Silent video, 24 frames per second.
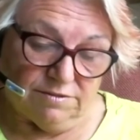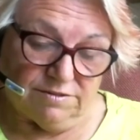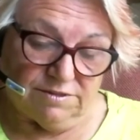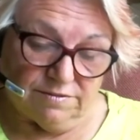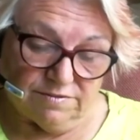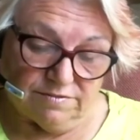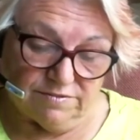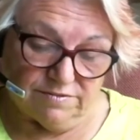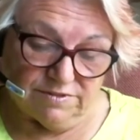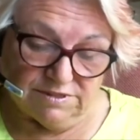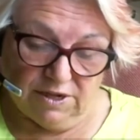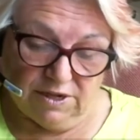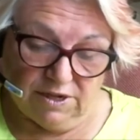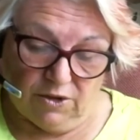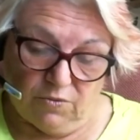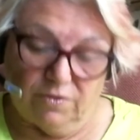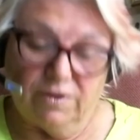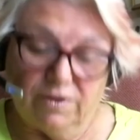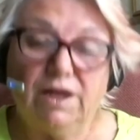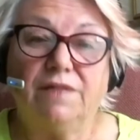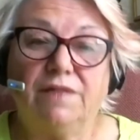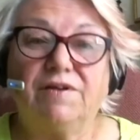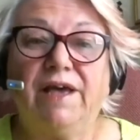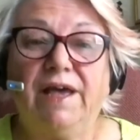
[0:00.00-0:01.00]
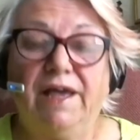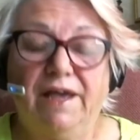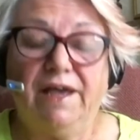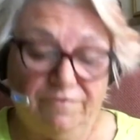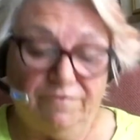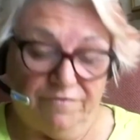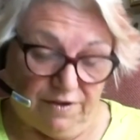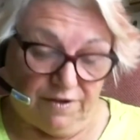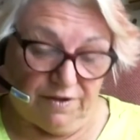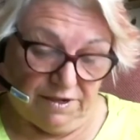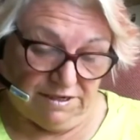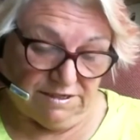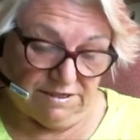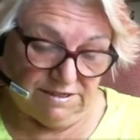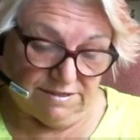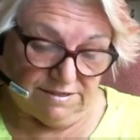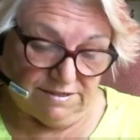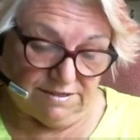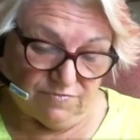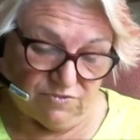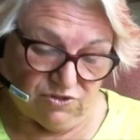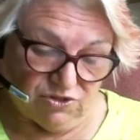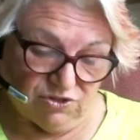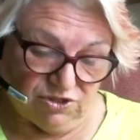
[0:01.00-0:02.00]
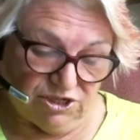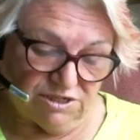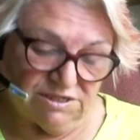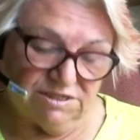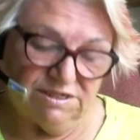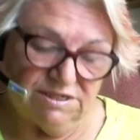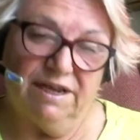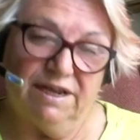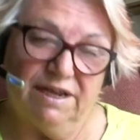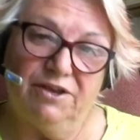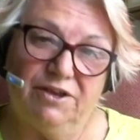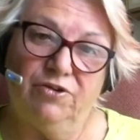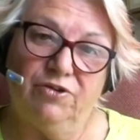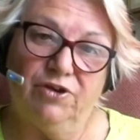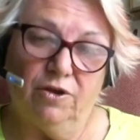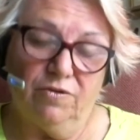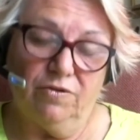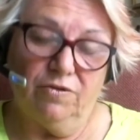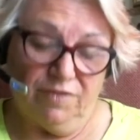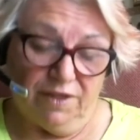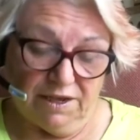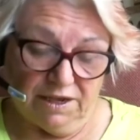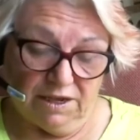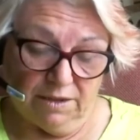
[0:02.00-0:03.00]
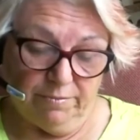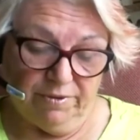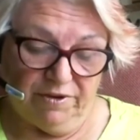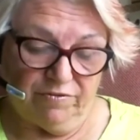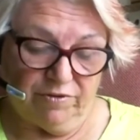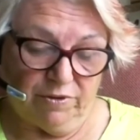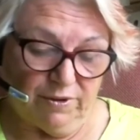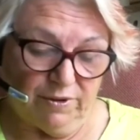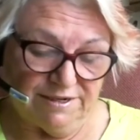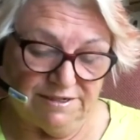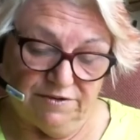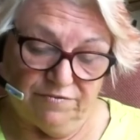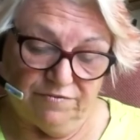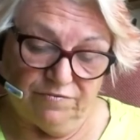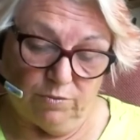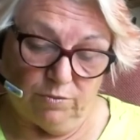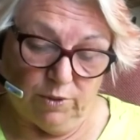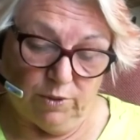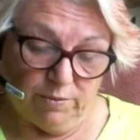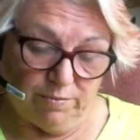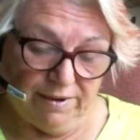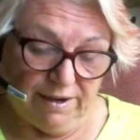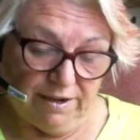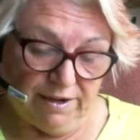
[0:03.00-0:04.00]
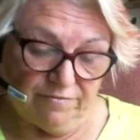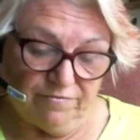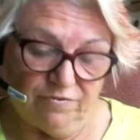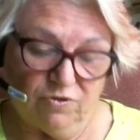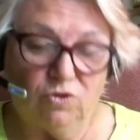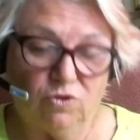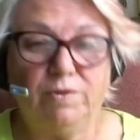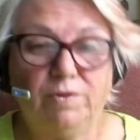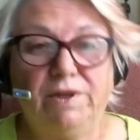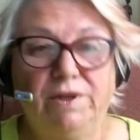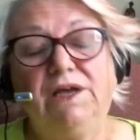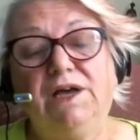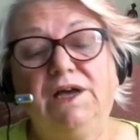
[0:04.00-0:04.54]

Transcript: So KFIs, just to let you know, they can be requested from our platform,